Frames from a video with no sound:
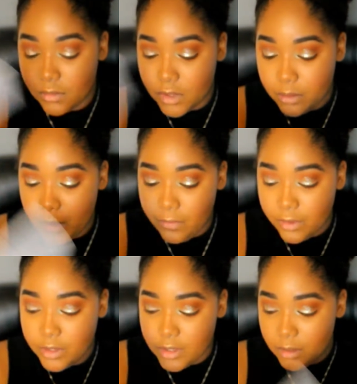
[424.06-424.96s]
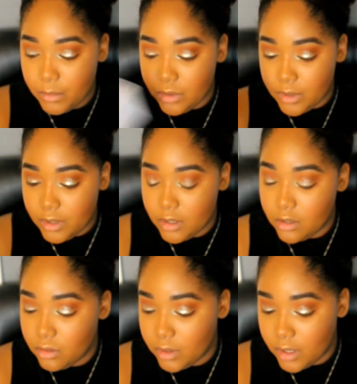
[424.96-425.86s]
This is my first time using
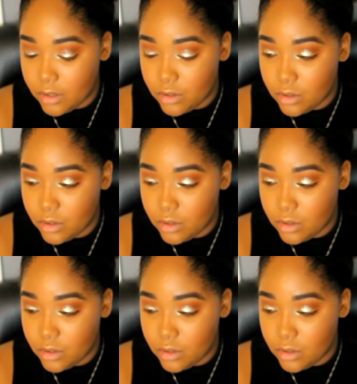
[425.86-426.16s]
this, you guys,